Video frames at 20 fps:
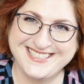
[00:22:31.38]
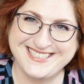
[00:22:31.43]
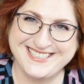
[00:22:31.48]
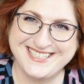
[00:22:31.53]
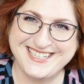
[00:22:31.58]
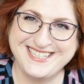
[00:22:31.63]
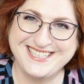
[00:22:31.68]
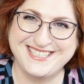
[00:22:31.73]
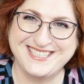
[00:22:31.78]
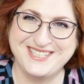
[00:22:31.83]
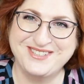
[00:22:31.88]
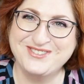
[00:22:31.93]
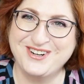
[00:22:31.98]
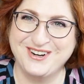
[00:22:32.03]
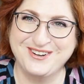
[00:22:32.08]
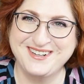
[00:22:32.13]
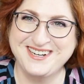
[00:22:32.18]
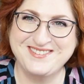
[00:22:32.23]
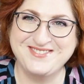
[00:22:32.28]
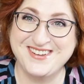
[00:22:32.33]
she, she
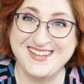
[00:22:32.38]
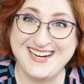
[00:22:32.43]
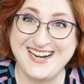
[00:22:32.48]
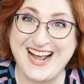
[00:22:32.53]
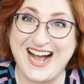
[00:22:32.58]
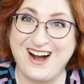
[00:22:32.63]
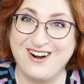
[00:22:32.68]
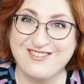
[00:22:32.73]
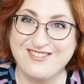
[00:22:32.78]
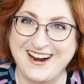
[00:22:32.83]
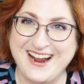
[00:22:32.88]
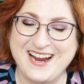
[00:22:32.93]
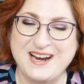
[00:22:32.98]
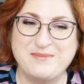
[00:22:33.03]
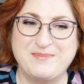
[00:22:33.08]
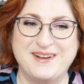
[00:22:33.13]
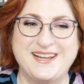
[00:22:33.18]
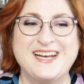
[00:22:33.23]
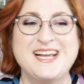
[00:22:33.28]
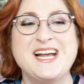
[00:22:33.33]
won't admit it outright,
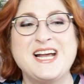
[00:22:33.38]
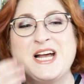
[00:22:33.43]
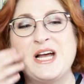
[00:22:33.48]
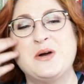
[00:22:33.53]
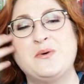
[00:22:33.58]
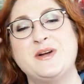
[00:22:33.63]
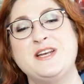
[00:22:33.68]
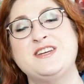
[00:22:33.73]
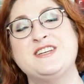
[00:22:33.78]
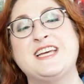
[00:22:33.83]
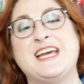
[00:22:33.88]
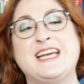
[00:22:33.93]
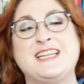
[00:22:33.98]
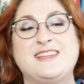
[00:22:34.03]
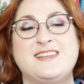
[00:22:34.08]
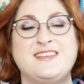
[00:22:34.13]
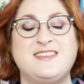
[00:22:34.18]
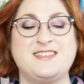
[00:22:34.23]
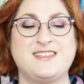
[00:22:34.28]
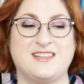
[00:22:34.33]
but when you
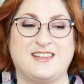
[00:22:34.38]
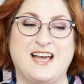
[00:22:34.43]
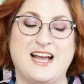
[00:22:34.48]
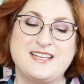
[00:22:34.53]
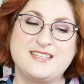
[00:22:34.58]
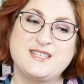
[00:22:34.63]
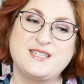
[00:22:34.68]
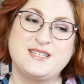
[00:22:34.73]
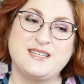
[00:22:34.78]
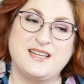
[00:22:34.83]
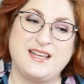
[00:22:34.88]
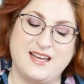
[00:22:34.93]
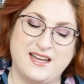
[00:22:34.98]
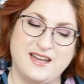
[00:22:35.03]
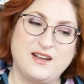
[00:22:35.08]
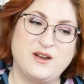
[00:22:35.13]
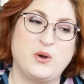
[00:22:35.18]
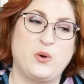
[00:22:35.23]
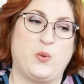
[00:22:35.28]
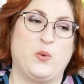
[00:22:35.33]
take the Celeste
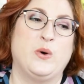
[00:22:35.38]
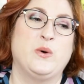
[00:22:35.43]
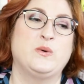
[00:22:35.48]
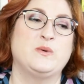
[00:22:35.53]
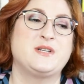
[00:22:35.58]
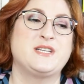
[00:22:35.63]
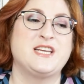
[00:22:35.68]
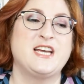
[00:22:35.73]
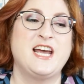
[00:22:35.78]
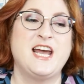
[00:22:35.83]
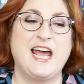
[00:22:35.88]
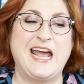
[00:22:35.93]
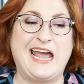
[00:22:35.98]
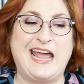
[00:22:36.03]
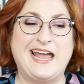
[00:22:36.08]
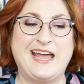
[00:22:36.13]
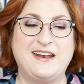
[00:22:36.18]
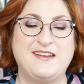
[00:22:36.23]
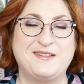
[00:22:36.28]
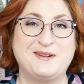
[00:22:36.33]
Ng quote
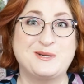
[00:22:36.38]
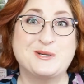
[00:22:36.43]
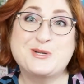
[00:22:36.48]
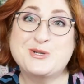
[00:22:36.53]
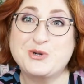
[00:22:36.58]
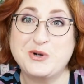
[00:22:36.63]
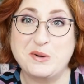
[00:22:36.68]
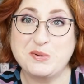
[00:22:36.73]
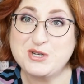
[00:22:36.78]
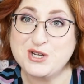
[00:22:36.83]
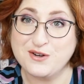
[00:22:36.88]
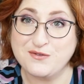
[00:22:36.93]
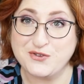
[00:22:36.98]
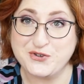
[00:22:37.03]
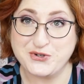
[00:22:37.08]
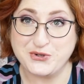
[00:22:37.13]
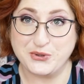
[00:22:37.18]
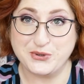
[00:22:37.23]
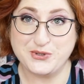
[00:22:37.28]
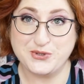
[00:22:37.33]
and the description of the
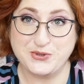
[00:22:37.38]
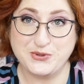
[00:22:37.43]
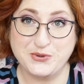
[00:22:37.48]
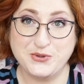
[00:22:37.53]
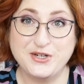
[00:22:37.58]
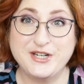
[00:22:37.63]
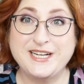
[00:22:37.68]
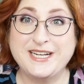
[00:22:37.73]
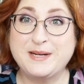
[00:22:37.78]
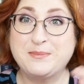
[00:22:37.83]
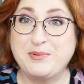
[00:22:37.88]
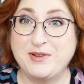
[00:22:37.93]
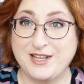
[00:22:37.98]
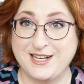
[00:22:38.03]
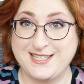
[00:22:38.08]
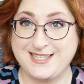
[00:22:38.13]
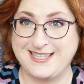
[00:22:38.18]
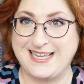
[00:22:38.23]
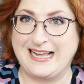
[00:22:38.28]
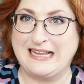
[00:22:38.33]
short story,
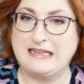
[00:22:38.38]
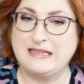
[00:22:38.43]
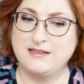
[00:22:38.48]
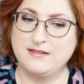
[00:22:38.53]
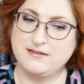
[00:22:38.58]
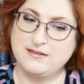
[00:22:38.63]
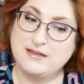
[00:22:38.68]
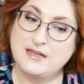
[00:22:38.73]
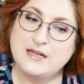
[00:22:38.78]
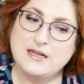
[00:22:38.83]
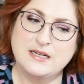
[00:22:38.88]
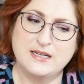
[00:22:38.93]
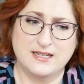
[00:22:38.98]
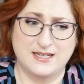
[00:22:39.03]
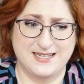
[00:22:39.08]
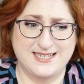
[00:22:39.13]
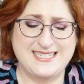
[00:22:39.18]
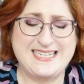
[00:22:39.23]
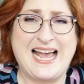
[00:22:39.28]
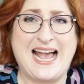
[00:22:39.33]
plus that
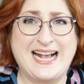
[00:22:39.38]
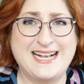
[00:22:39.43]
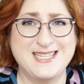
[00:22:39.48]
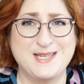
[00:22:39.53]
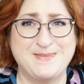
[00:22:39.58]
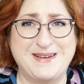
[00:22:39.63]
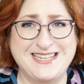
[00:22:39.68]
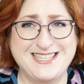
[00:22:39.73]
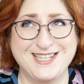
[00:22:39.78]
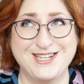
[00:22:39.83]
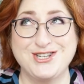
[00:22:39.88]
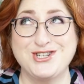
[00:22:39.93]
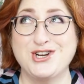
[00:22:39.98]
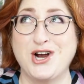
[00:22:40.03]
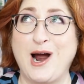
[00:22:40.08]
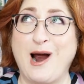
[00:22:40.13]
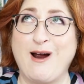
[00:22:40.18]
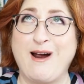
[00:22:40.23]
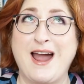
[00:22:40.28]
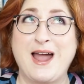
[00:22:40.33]
text message,
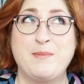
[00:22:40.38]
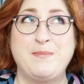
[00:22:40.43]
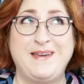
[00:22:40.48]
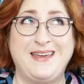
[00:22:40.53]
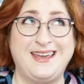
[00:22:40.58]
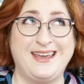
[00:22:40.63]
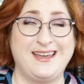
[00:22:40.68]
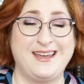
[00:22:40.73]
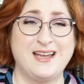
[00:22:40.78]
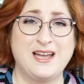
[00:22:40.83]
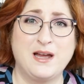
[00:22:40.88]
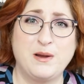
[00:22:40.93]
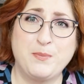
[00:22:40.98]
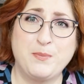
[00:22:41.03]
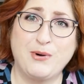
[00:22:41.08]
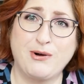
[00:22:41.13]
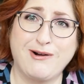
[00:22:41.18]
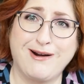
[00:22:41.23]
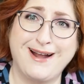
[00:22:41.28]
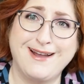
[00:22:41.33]
RIP,
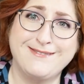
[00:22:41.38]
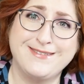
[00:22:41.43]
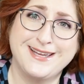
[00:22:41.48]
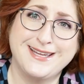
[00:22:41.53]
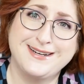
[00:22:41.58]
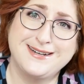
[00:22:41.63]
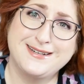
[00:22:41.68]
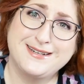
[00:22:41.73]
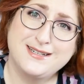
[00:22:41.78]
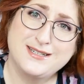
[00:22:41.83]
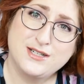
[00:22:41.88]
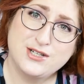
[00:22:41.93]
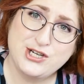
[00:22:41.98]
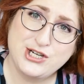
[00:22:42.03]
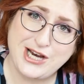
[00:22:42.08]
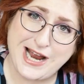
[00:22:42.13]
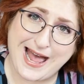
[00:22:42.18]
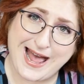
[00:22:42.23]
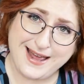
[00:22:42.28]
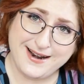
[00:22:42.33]
private
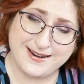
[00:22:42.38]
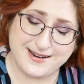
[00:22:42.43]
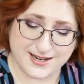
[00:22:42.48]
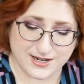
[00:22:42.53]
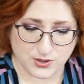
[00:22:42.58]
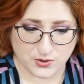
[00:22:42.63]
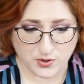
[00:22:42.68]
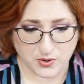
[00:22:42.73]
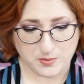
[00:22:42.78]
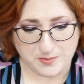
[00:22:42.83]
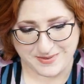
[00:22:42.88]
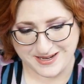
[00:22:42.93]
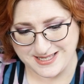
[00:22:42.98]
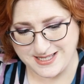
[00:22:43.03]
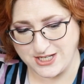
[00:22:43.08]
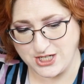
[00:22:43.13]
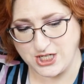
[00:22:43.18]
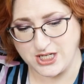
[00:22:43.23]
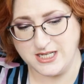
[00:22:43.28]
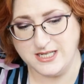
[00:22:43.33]
chat and group
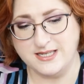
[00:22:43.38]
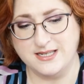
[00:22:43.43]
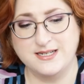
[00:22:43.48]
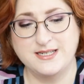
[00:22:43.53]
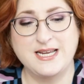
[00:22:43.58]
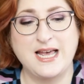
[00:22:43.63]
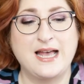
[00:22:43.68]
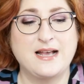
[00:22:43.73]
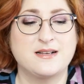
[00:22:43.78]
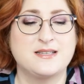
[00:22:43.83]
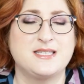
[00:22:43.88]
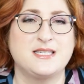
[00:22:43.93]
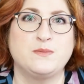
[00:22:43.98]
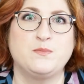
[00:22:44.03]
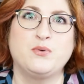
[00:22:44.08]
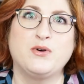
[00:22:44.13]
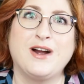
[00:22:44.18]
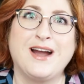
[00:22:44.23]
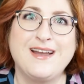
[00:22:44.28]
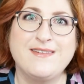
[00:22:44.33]
messages and texts
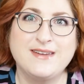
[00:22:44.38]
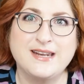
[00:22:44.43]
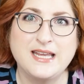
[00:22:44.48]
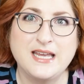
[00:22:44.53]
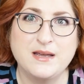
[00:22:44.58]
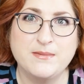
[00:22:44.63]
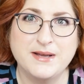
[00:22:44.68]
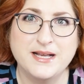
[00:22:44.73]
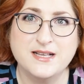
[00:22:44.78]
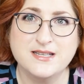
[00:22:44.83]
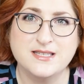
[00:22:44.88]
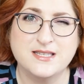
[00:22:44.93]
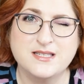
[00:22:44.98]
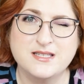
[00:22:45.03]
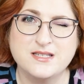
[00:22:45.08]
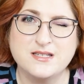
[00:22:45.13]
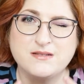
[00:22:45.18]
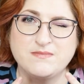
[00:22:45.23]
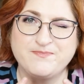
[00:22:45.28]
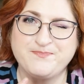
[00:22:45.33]
and private
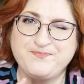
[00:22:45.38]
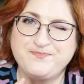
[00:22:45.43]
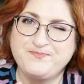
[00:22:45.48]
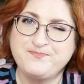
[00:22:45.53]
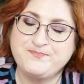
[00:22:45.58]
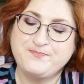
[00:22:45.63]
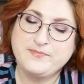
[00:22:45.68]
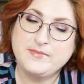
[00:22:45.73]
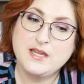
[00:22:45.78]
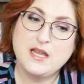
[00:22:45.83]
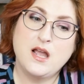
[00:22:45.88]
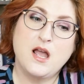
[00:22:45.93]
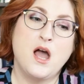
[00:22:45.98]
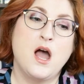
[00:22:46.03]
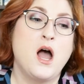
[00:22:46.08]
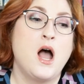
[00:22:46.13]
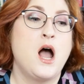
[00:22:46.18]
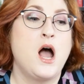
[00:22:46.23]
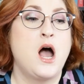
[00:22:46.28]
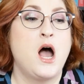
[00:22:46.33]
emails,
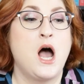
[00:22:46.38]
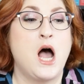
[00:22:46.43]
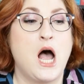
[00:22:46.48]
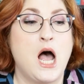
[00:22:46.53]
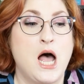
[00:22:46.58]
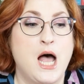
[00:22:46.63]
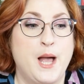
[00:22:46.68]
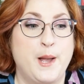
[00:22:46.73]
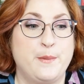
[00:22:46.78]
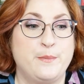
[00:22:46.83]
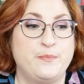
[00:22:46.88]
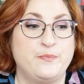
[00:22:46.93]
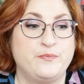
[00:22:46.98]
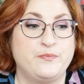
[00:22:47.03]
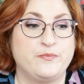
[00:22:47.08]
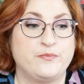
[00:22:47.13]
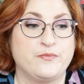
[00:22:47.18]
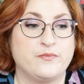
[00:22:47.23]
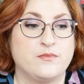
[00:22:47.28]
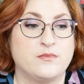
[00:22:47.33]

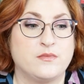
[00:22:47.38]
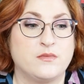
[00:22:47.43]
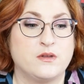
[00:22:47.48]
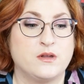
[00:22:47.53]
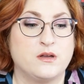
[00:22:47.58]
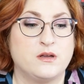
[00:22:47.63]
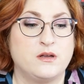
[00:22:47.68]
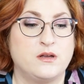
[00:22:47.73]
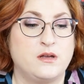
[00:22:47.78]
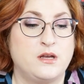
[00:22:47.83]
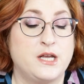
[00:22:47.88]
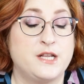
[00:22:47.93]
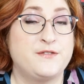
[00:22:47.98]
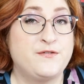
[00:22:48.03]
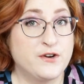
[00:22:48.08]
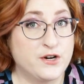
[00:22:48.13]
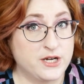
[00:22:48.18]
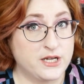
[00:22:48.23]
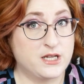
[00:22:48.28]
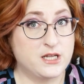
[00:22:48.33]
um, it's
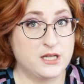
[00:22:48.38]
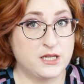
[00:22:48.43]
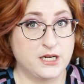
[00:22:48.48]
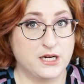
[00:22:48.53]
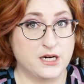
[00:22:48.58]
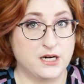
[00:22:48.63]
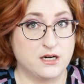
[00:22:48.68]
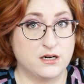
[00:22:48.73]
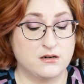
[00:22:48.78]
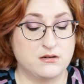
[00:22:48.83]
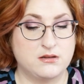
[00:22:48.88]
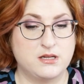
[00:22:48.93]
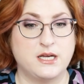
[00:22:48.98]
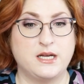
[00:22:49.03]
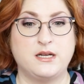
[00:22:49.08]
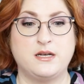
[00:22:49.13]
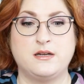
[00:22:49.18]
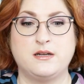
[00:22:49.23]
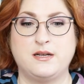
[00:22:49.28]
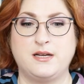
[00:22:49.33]
very clear
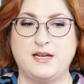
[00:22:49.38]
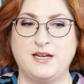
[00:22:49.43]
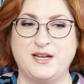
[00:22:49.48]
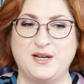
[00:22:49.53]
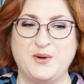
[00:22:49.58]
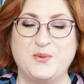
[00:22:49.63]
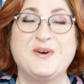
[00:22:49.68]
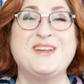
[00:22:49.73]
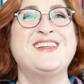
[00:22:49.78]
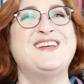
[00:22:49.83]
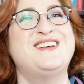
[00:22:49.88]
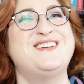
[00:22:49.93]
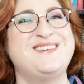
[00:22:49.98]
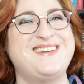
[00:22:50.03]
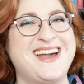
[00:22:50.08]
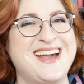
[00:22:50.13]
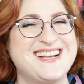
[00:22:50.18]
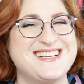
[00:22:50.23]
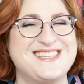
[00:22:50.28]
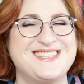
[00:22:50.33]
that, well,
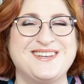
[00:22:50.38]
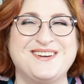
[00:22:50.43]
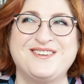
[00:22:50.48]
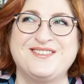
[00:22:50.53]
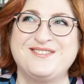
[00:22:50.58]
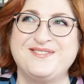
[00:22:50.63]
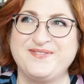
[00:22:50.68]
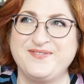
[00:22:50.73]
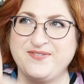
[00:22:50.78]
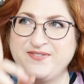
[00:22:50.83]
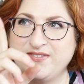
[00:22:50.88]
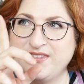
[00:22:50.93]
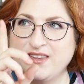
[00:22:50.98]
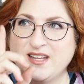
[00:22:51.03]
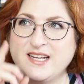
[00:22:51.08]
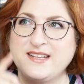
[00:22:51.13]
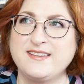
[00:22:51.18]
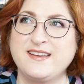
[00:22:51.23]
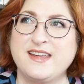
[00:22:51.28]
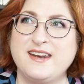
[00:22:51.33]
okay, so
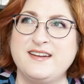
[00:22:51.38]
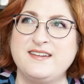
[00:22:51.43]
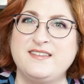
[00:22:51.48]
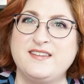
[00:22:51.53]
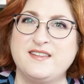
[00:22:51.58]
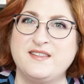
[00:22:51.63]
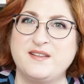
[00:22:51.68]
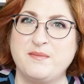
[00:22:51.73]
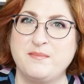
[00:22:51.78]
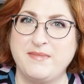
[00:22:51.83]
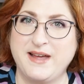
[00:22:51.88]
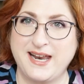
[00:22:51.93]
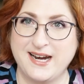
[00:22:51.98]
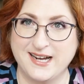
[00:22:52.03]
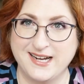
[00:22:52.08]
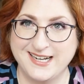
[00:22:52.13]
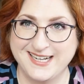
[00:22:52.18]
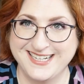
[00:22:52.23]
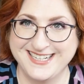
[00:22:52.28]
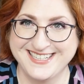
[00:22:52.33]
let's get into the
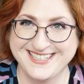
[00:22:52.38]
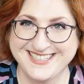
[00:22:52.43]
meta